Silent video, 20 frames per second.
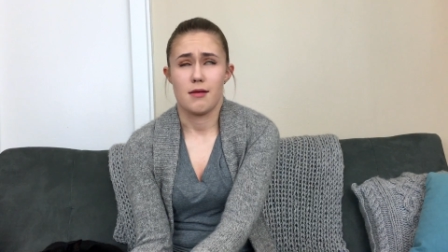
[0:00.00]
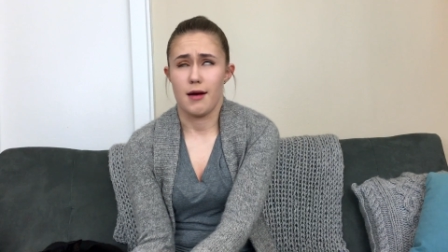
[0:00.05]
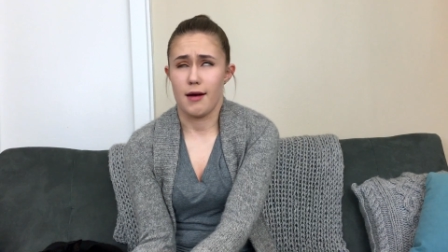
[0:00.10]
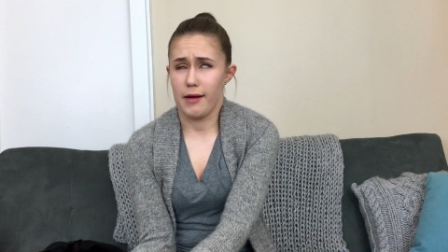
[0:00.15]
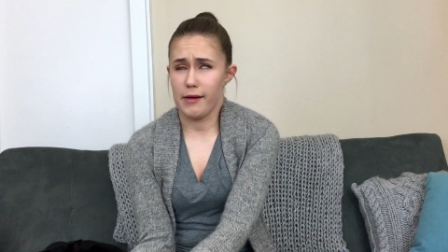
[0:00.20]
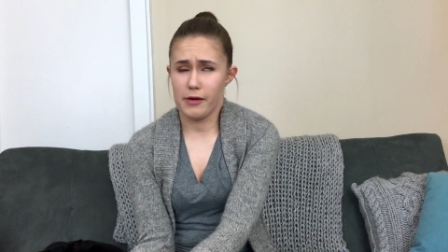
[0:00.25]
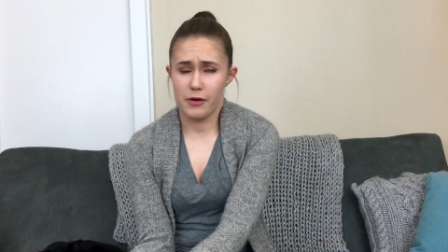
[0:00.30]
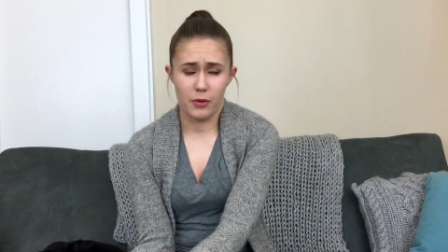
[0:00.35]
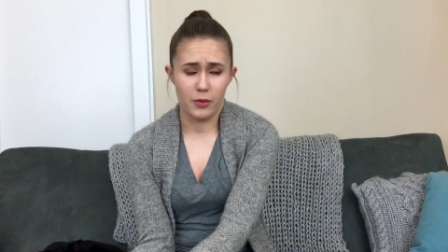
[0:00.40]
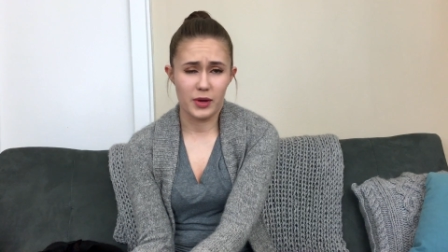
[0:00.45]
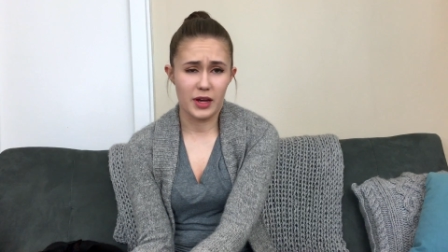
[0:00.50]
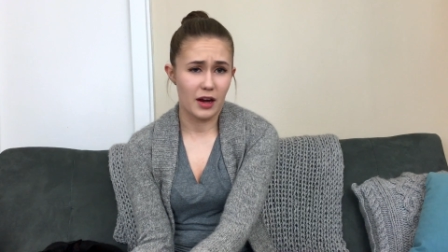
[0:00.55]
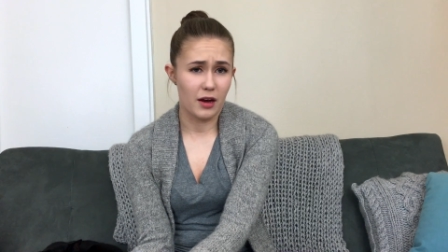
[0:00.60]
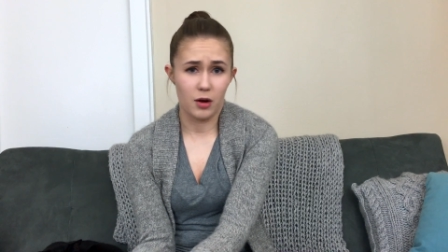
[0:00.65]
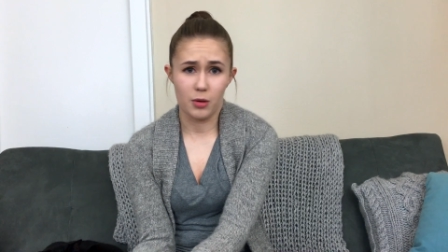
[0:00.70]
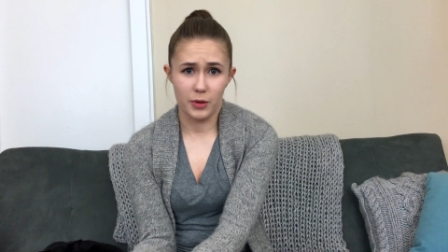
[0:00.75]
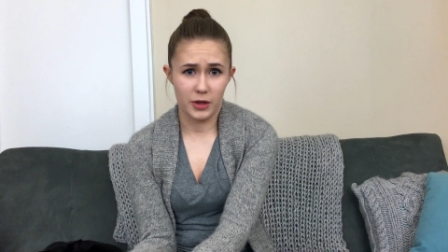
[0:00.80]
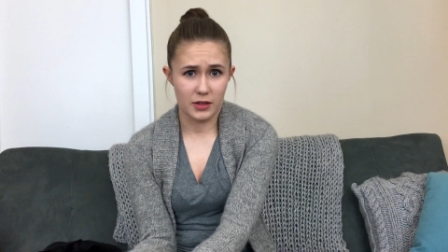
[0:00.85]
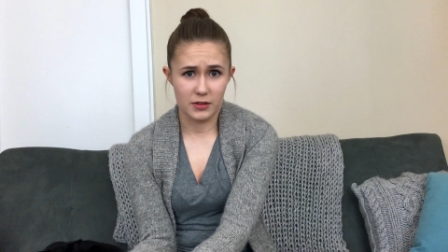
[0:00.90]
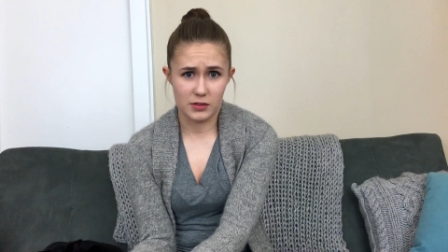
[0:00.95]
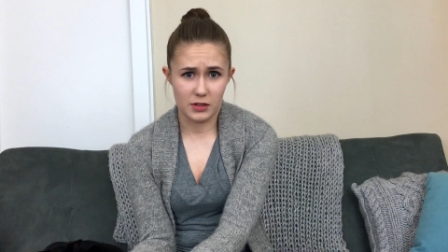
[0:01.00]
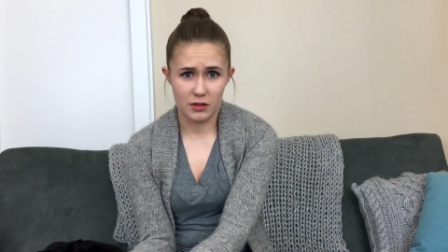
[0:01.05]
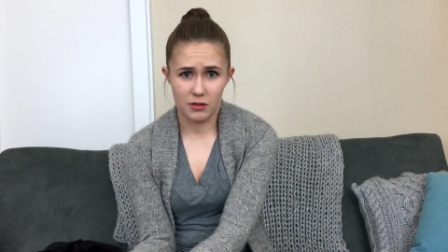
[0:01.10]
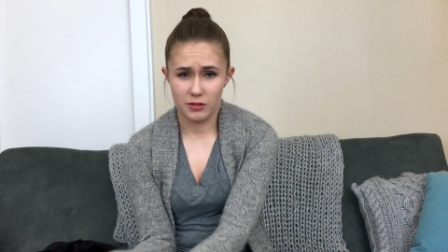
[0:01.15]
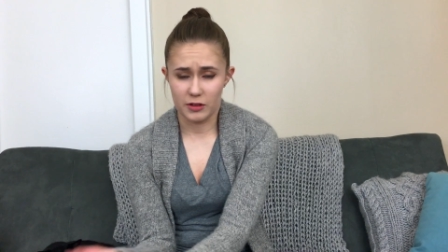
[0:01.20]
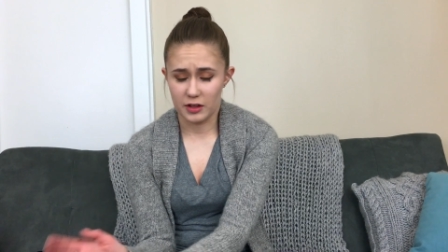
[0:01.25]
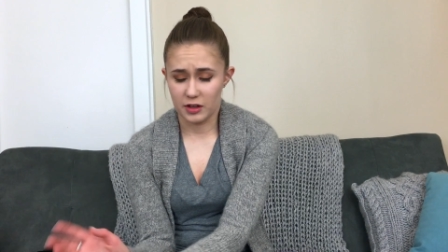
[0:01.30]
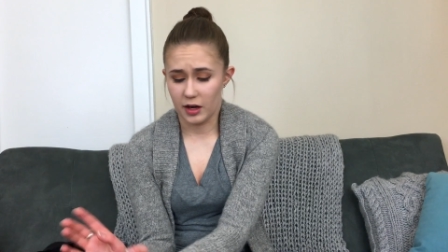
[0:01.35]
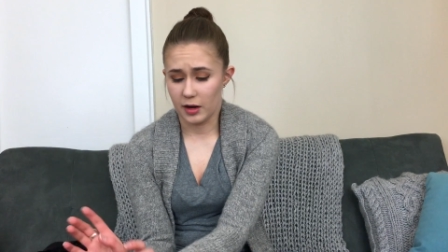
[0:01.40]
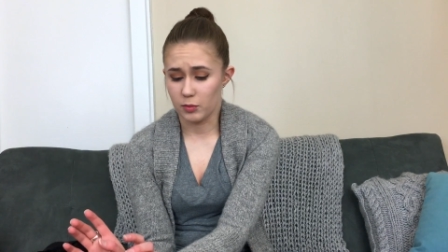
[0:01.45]
I don't care because I
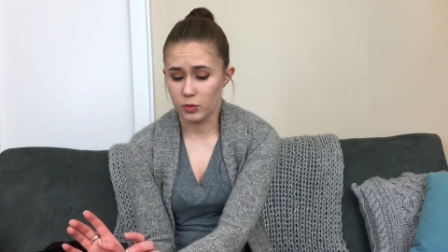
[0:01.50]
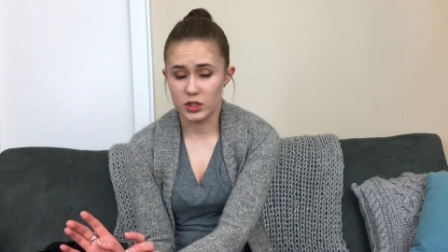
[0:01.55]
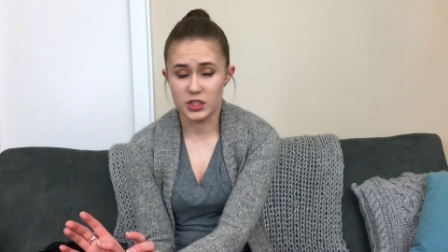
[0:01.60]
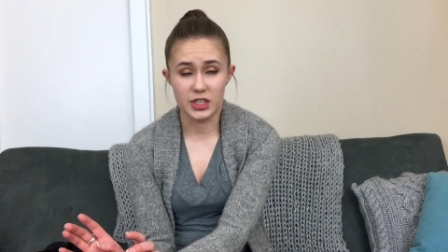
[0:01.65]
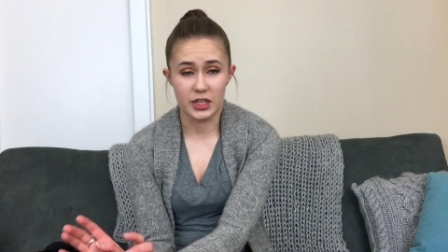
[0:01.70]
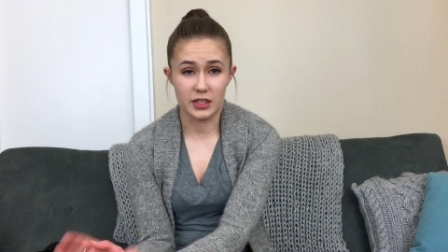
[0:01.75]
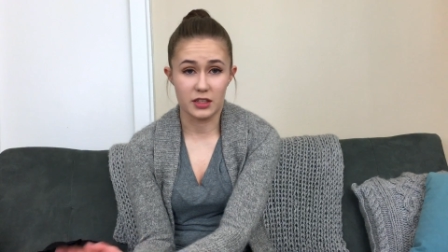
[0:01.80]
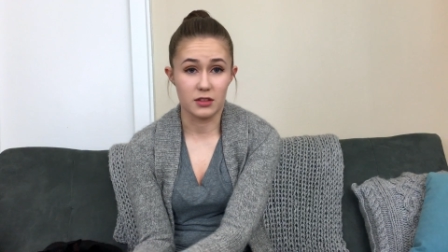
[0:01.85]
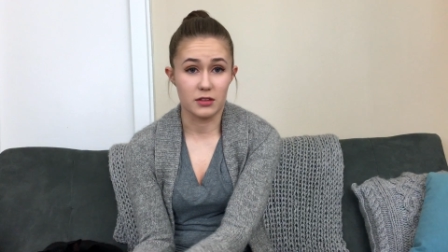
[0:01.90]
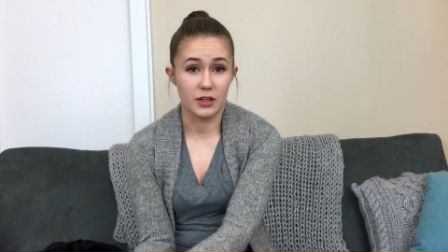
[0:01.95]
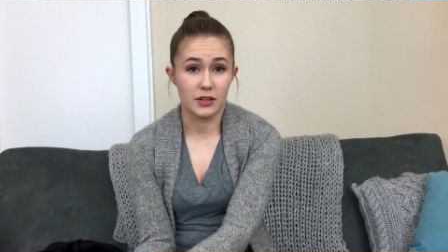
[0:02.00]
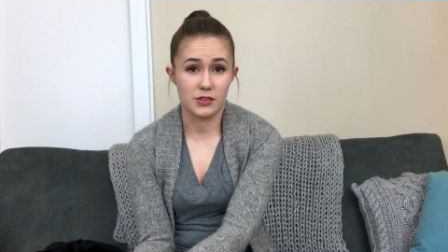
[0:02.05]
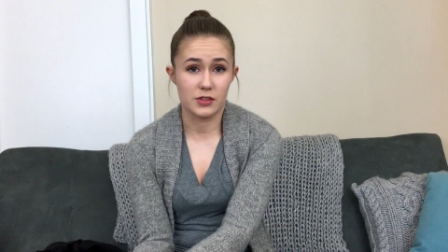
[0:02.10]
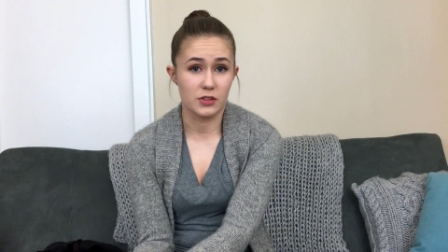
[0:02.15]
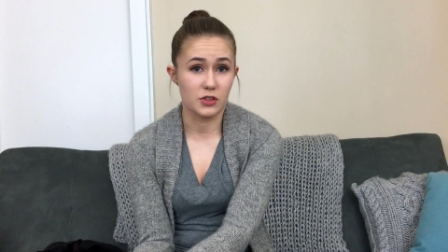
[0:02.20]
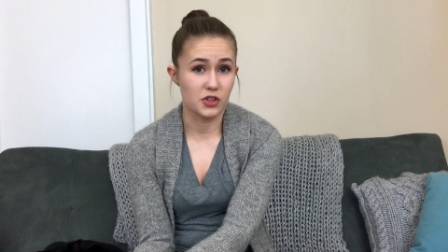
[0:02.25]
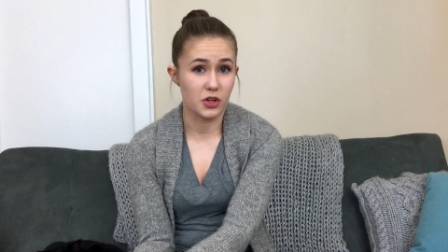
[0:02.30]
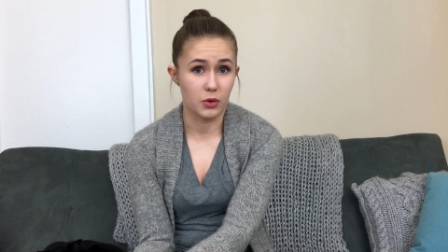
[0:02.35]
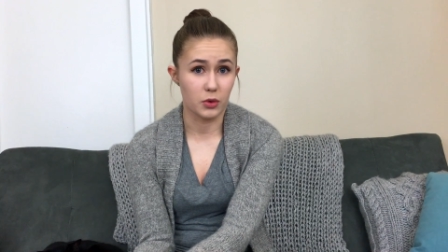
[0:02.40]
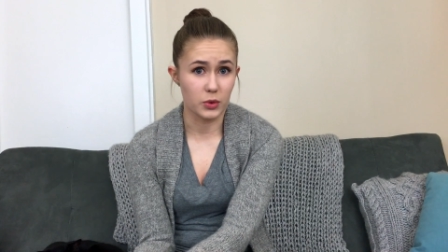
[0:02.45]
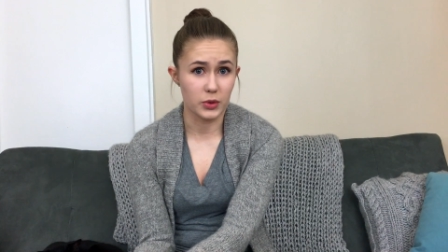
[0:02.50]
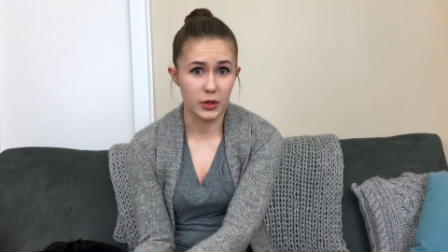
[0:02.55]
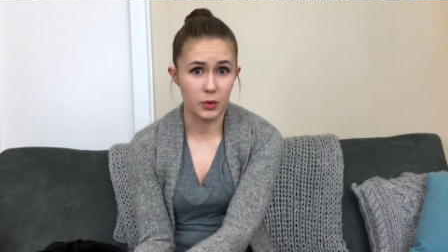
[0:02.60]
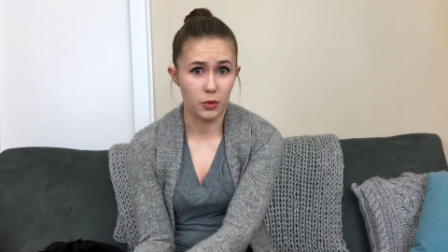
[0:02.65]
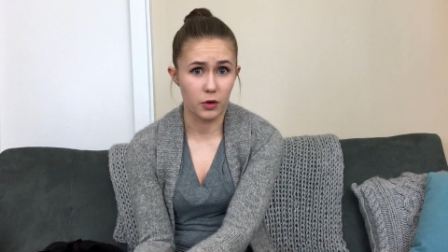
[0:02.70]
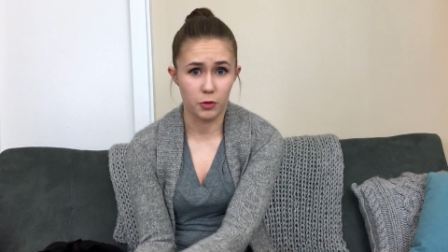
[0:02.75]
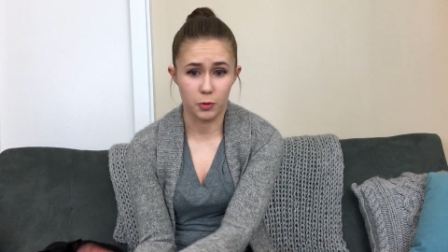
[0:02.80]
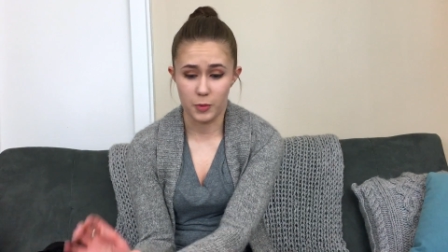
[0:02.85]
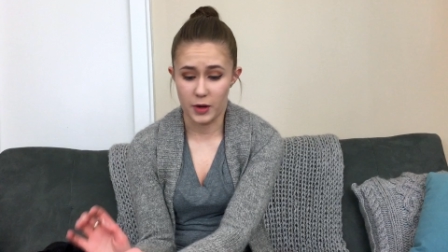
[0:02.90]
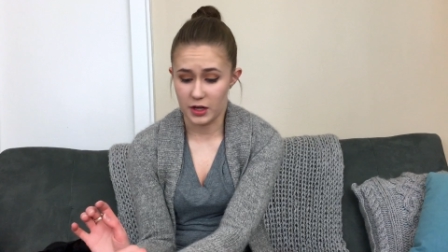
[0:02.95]
think I'm ridiculous and totally
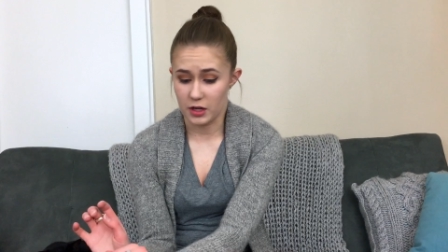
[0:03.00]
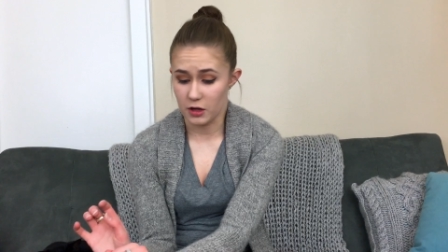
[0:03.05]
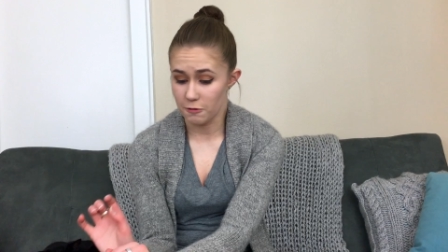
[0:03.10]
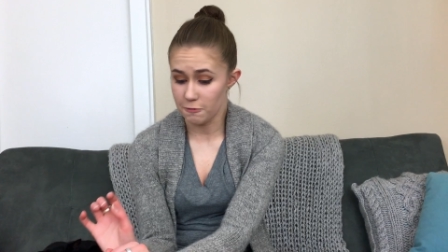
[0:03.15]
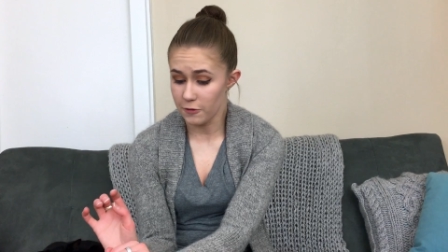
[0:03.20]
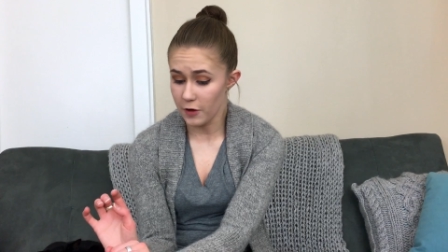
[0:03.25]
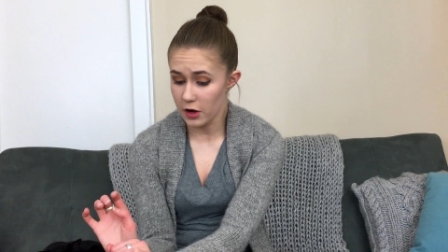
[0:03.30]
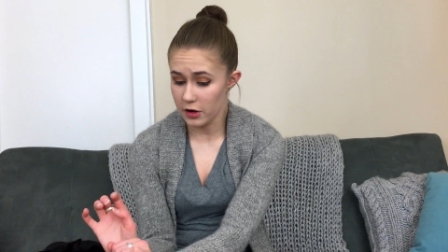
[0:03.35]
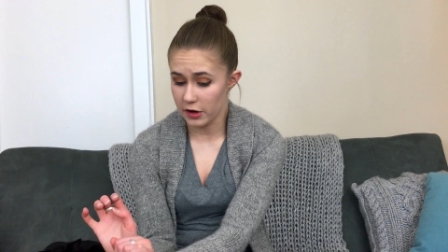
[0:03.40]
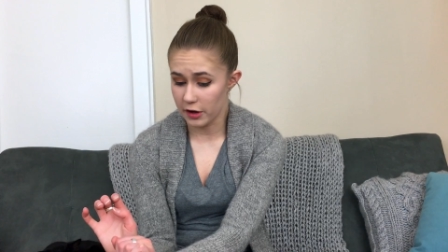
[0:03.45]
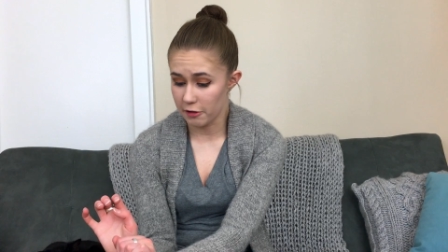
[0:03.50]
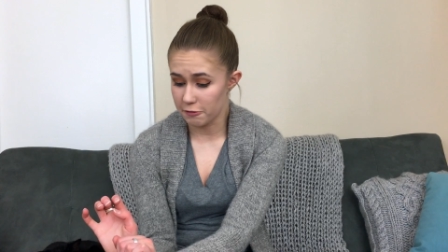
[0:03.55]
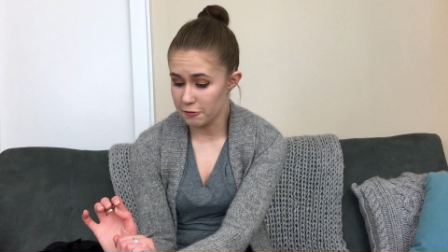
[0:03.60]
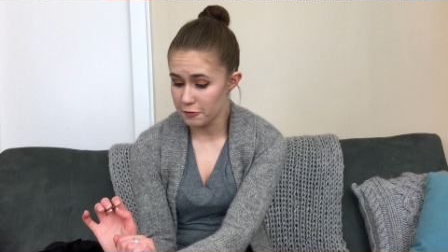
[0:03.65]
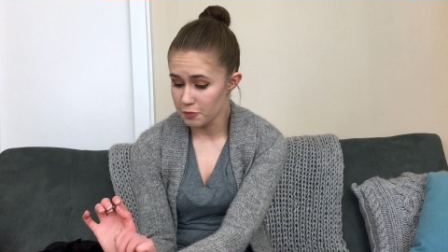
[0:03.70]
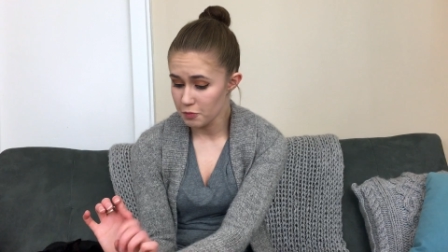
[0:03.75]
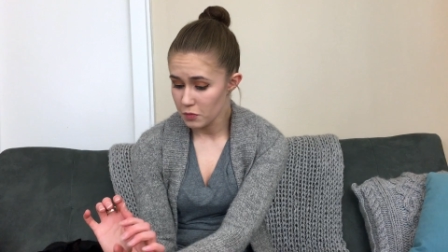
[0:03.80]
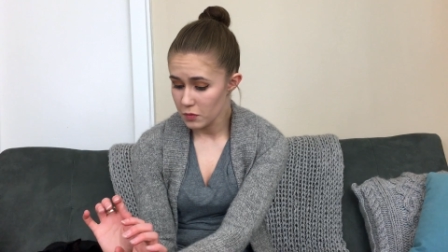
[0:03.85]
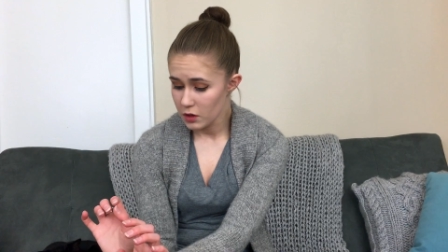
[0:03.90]
worth making fun of.